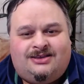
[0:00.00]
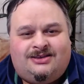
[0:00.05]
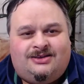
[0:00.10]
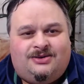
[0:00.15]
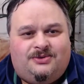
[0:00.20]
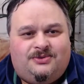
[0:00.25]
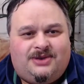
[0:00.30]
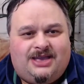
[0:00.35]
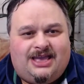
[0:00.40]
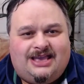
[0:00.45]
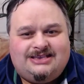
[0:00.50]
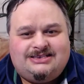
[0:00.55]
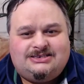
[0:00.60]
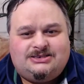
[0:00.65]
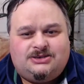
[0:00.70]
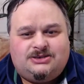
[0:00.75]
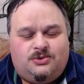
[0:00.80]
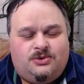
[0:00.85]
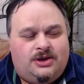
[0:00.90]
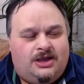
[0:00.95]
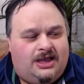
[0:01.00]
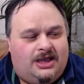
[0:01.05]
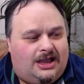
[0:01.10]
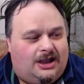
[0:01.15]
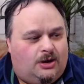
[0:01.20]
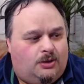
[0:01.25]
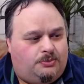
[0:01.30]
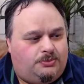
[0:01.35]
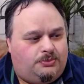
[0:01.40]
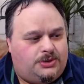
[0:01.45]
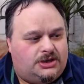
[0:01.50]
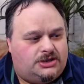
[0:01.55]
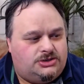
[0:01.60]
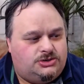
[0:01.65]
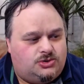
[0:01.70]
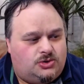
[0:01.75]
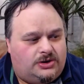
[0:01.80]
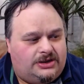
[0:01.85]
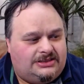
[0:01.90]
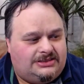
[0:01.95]
Okay, so I hope you
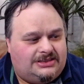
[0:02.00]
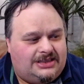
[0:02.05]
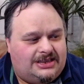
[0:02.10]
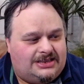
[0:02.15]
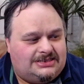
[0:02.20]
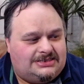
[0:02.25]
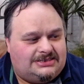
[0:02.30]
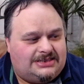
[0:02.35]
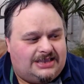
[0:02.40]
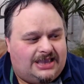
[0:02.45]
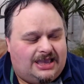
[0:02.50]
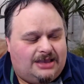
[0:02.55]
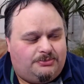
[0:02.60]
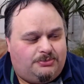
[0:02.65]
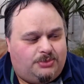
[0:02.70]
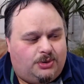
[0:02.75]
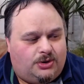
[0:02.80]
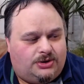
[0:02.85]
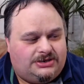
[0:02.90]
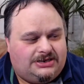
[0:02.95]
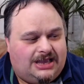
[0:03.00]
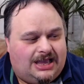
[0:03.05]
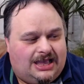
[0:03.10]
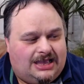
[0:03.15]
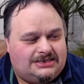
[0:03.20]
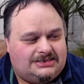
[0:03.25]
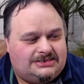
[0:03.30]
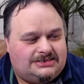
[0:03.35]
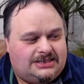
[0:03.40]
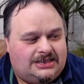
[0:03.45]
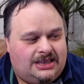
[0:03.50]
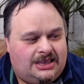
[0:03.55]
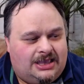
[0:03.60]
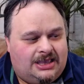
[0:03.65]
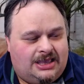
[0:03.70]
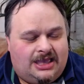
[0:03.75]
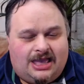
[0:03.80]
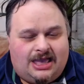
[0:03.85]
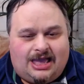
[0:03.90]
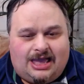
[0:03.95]
enjoyed this podcast.
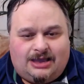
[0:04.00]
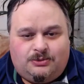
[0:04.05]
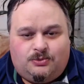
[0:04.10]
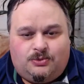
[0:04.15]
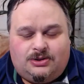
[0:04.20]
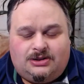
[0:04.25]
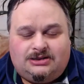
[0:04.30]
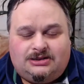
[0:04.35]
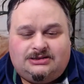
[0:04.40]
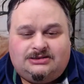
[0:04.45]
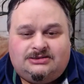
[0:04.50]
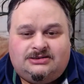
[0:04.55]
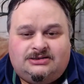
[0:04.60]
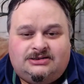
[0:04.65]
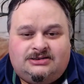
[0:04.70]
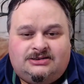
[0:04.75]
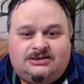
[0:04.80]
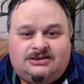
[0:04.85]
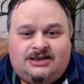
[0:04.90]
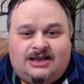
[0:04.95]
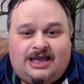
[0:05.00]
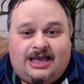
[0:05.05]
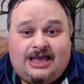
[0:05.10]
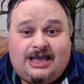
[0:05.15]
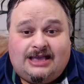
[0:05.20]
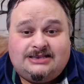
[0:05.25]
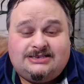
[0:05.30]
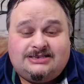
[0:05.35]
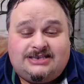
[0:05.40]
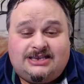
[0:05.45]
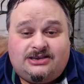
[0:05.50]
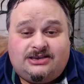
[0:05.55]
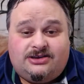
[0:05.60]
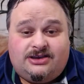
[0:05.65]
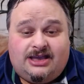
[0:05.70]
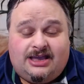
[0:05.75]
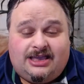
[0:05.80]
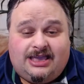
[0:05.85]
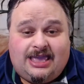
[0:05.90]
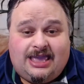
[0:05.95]
I will see you
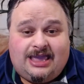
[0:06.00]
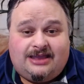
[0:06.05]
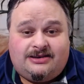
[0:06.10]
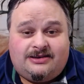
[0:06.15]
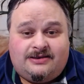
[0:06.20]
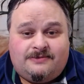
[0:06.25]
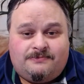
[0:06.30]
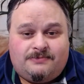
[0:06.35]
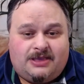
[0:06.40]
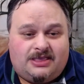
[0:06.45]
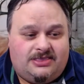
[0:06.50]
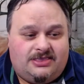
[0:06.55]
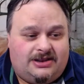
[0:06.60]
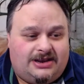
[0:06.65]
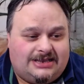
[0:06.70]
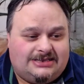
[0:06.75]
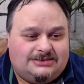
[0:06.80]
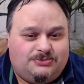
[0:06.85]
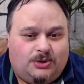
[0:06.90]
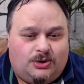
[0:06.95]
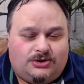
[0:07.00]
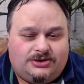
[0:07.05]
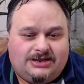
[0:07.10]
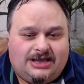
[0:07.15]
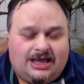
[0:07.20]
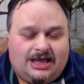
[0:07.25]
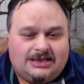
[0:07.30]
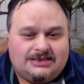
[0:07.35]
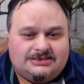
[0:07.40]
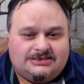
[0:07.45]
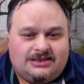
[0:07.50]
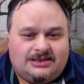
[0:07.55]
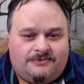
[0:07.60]
again in the next podcast.